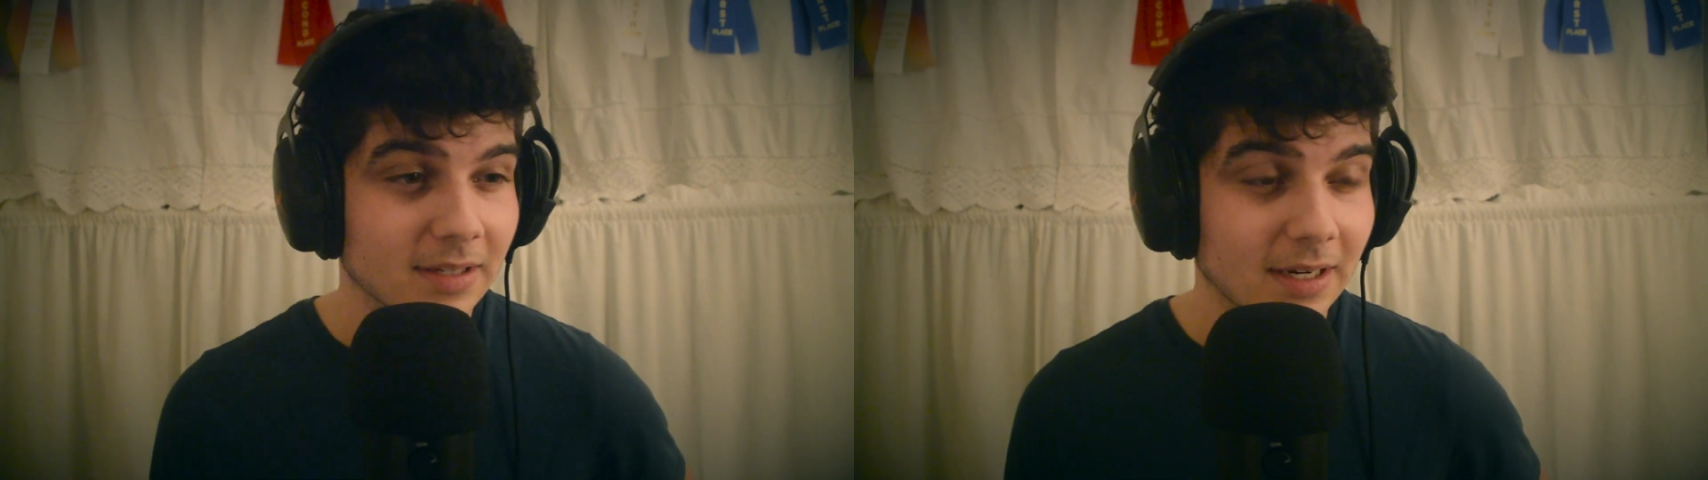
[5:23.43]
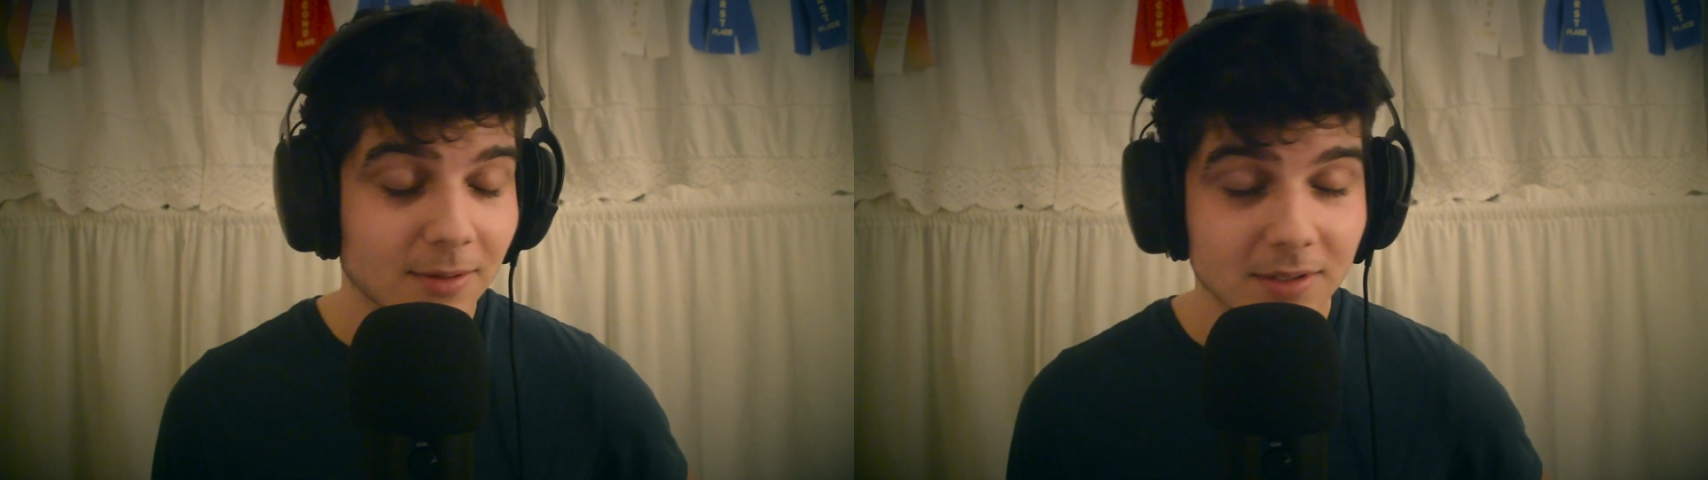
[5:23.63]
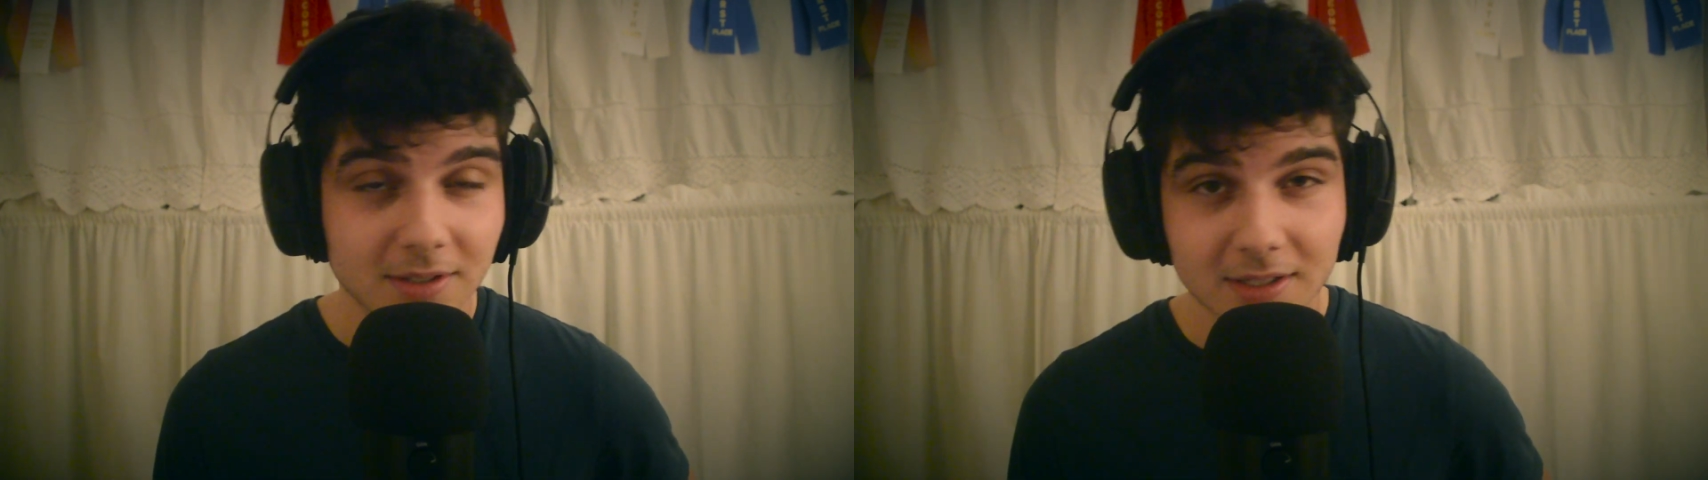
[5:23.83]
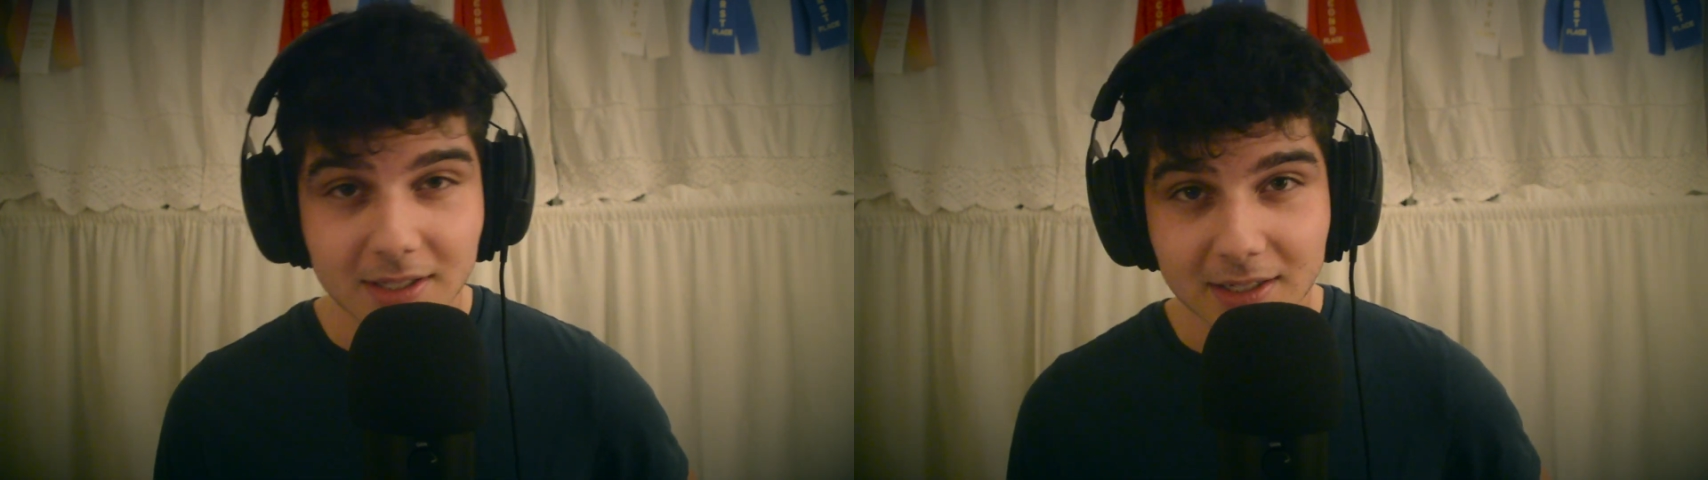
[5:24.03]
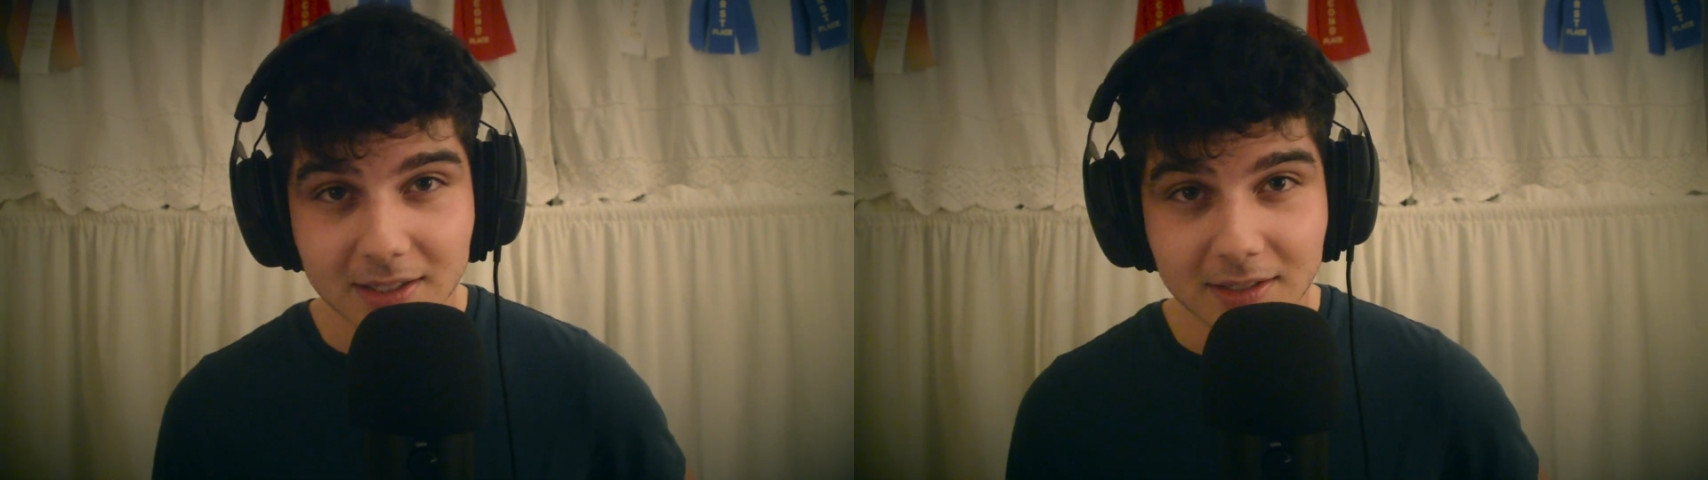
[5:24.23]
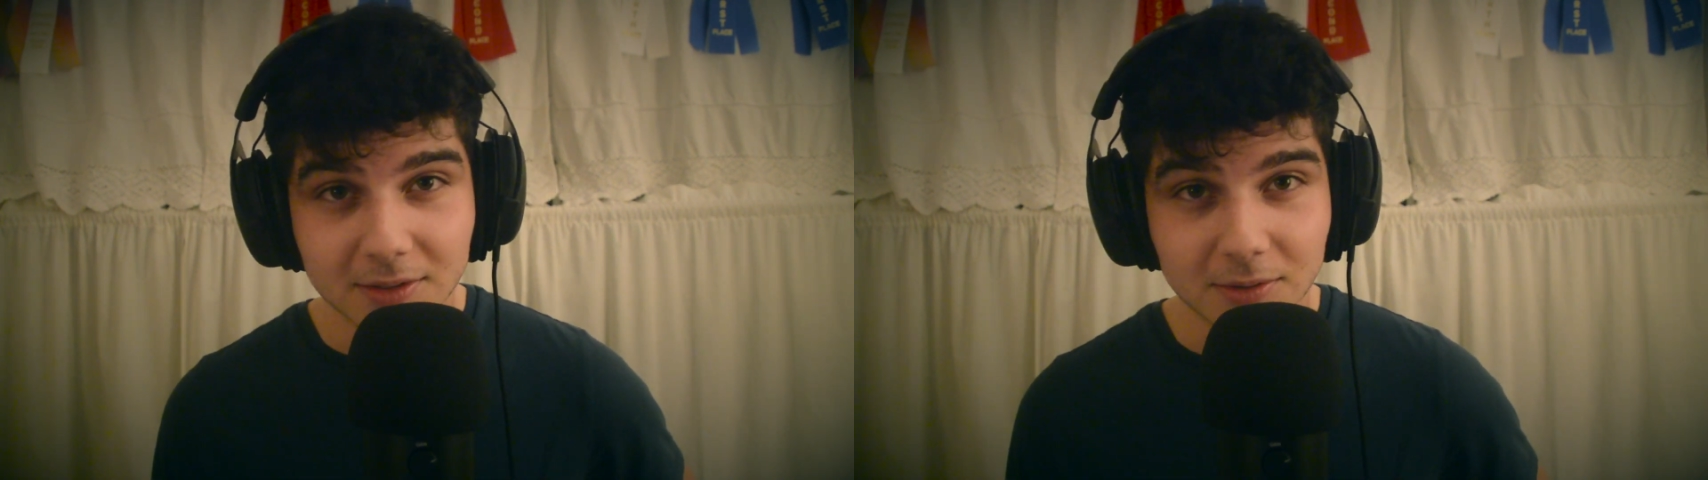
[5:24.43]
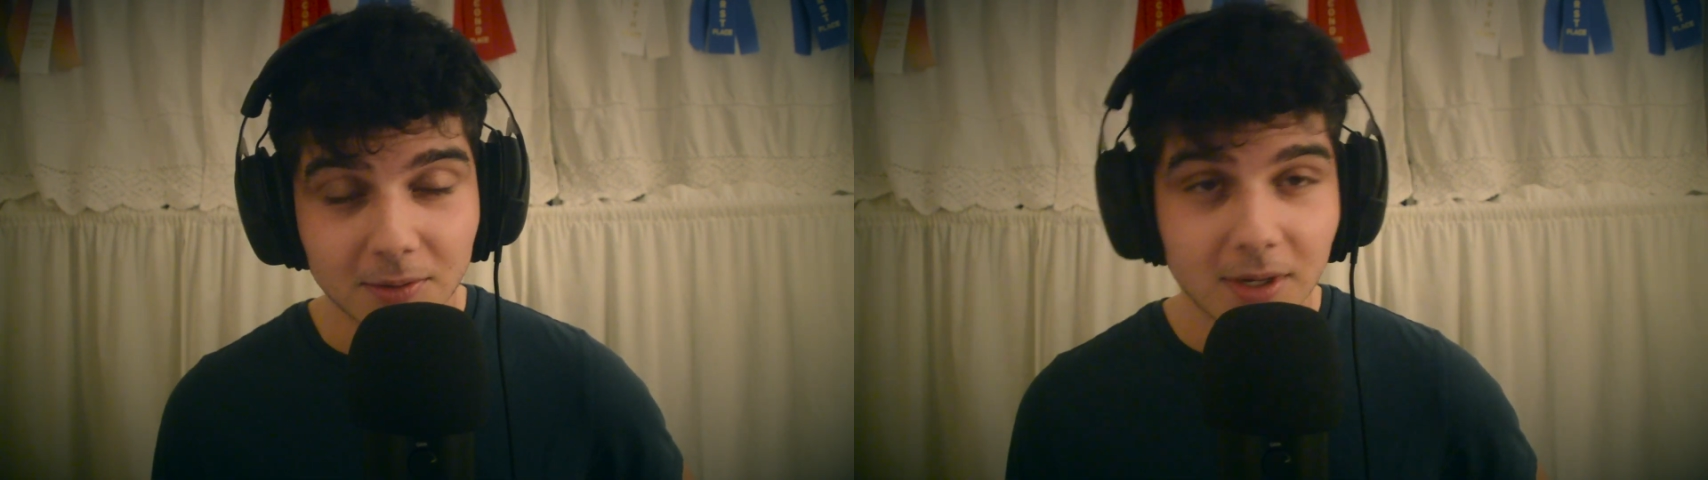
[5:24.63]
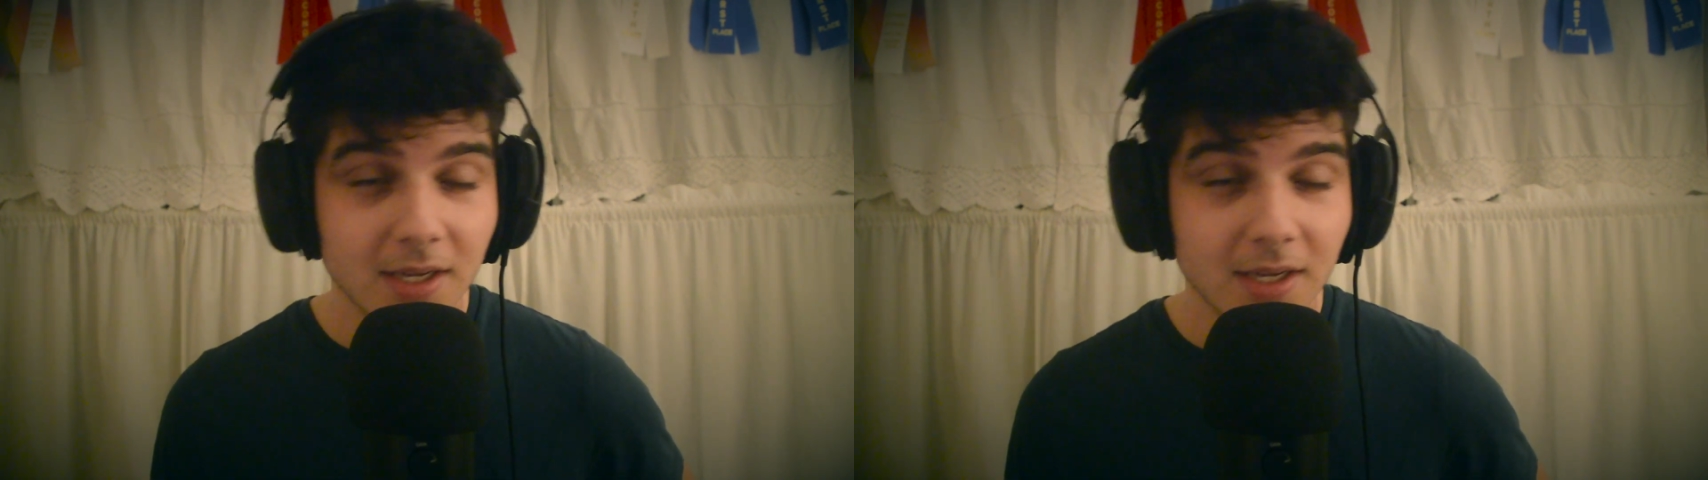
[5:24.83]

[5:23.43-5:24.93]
I was gonna get into